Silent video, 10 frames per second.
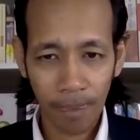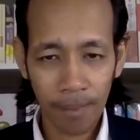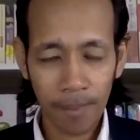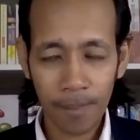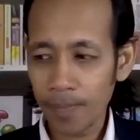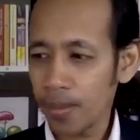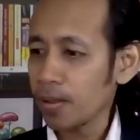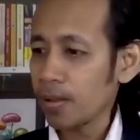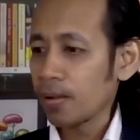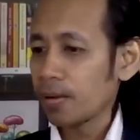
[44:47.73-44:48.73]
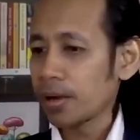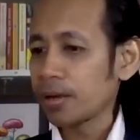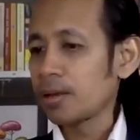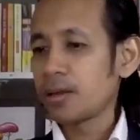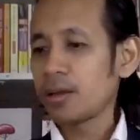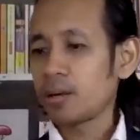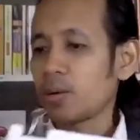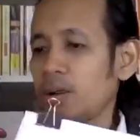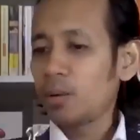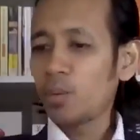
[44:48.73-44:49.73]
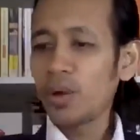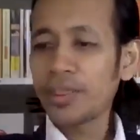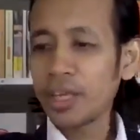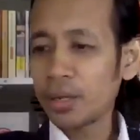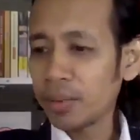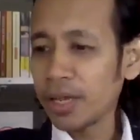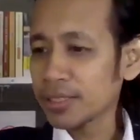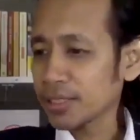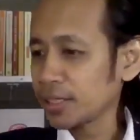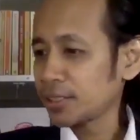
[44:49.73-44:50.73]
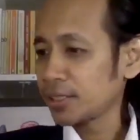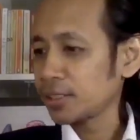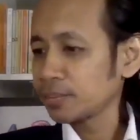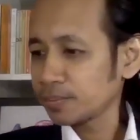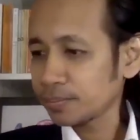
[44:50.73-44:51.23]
Yeah? All right. Now, one thing about anxiety,